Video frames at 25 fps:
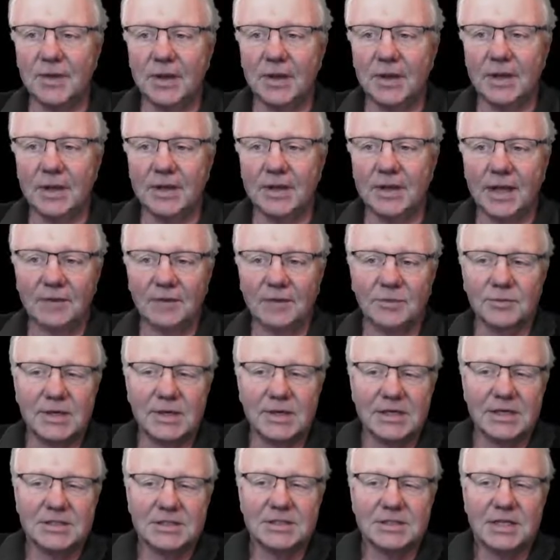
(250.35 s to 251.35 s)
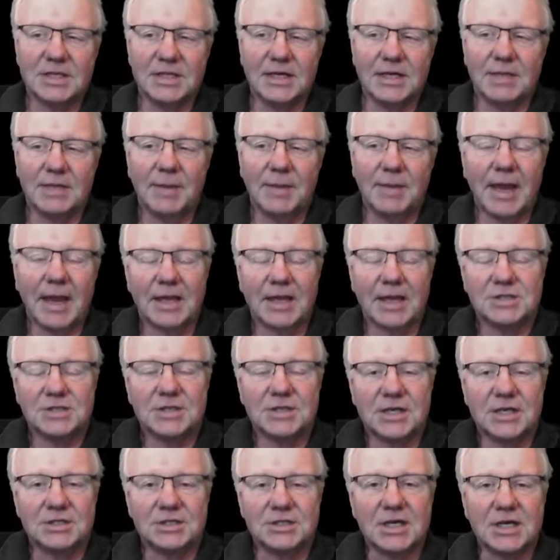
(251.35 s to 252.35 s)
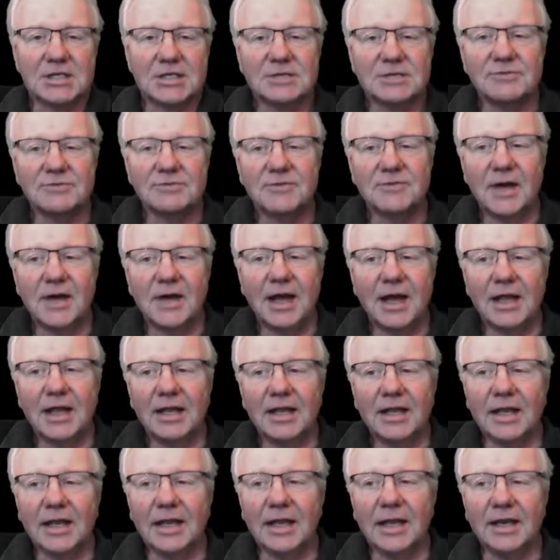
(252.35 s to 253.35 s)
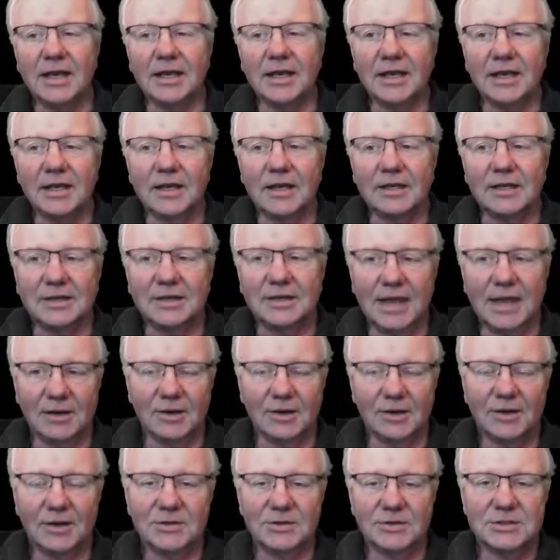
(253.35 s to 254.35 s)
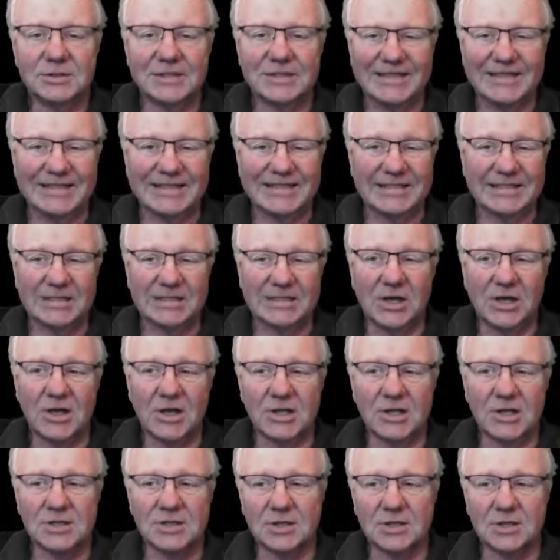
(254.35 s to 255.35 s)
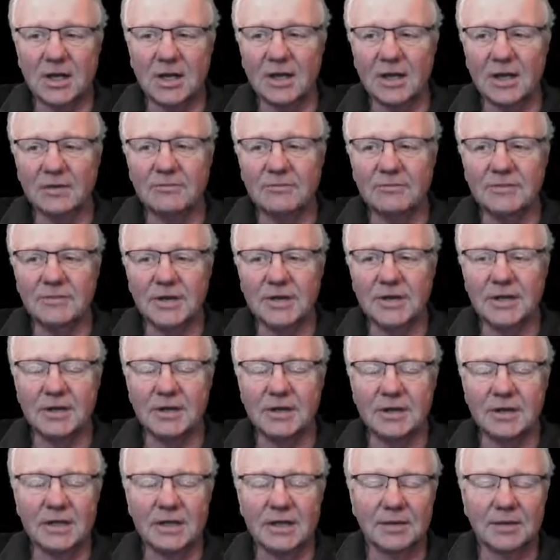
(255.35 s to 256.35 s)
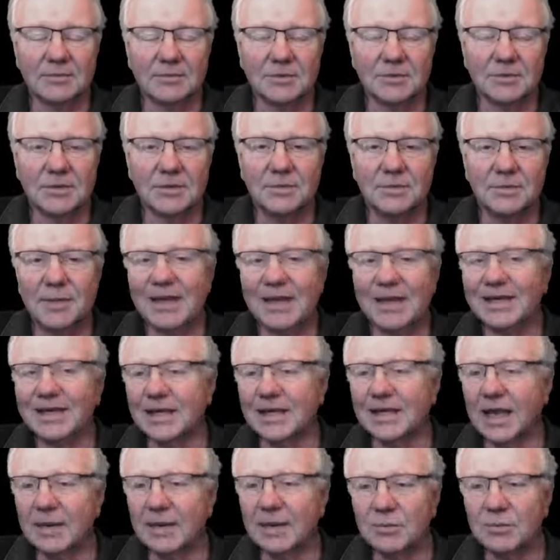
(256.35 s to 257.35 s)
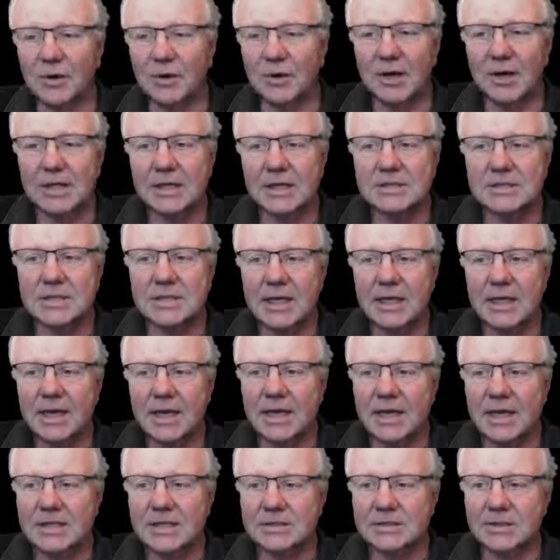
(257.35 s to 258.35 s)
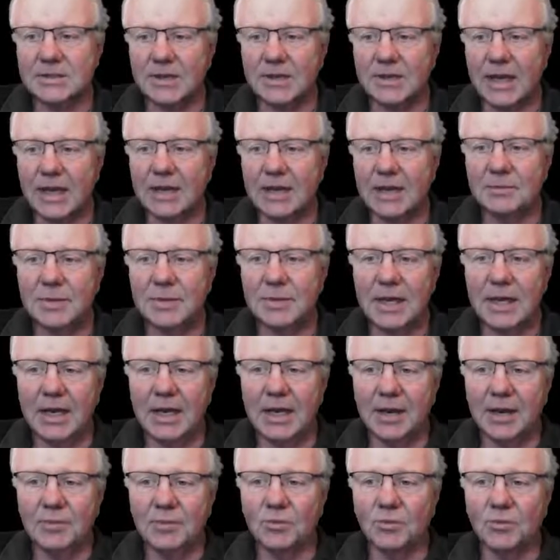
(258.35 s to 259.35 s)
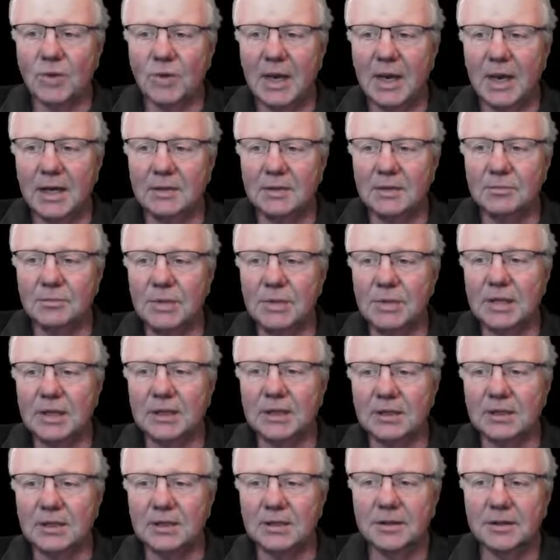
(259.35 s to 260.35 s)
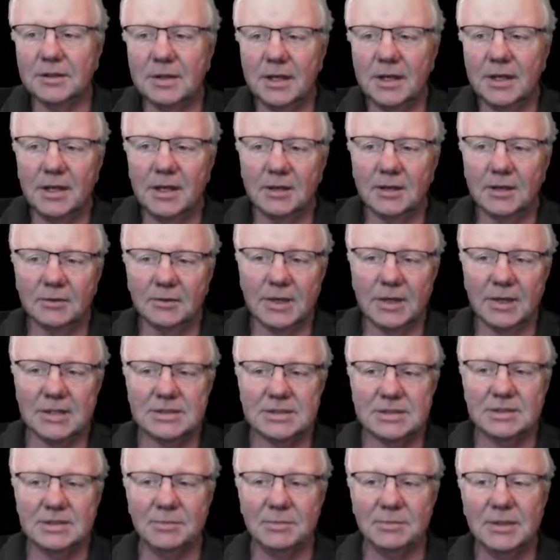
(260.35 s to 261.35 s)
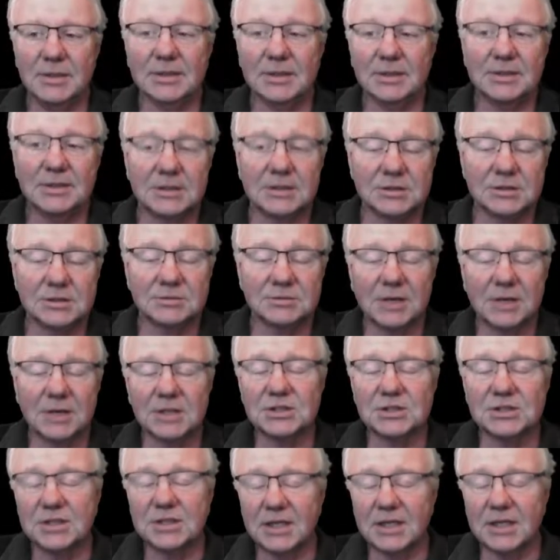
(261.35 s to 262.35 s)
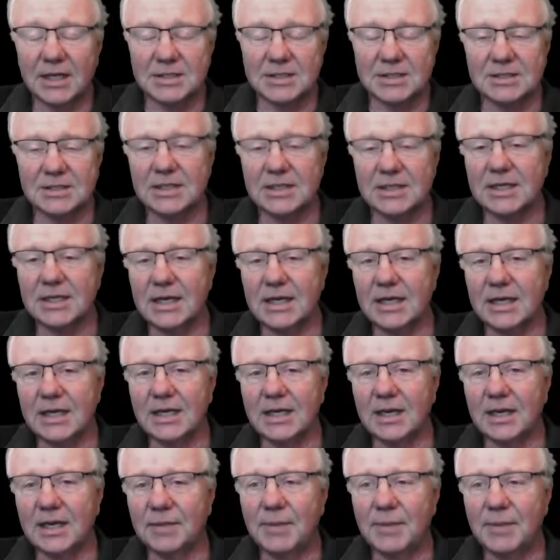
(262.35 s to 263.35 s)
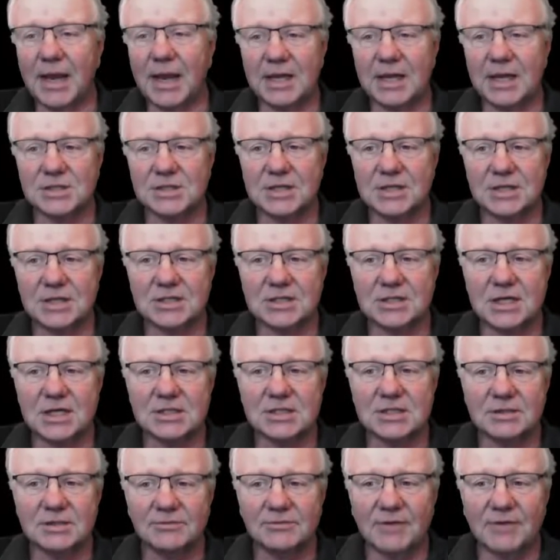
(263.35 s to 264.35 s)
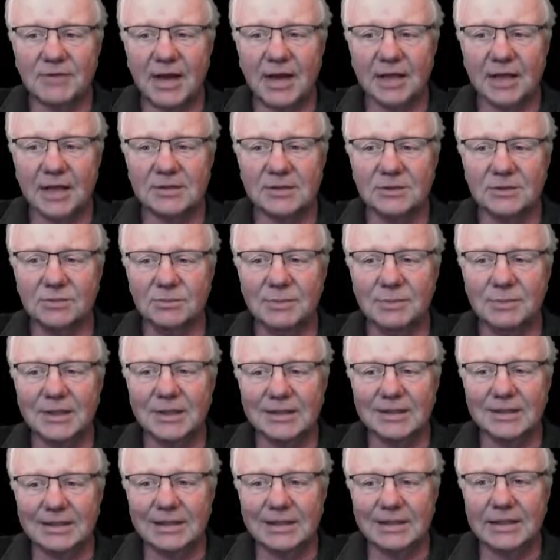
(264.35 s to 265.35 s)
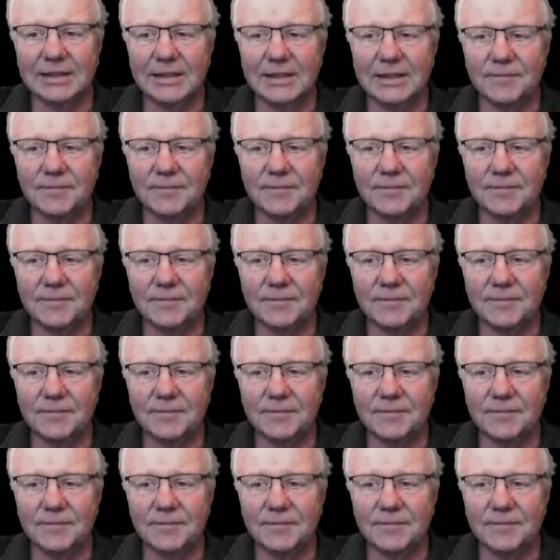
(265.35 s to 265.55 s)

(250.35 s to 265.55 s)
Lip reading: that reads the package.json file and downloads and installs all of the dependent libraries. So npm run build runs the build instruction that's in the package.json file to build it,